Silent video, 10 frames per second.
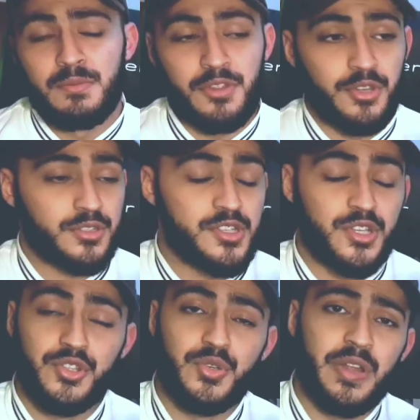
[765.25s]
but the doctors
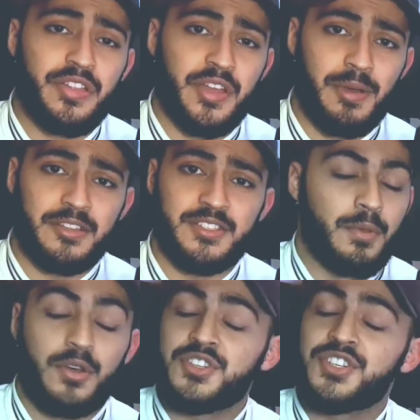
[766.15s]
could do nothing about
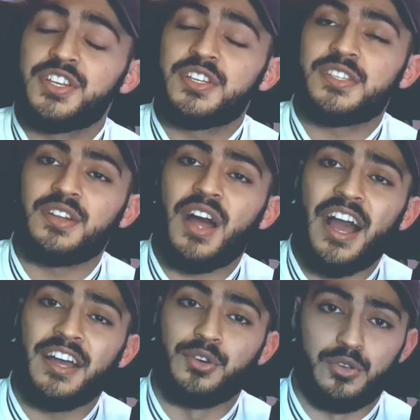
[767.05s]
it because she still
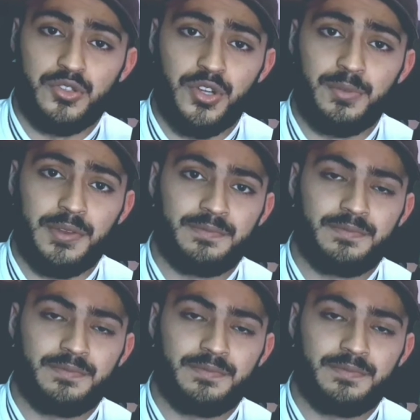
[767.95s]
had autonomy,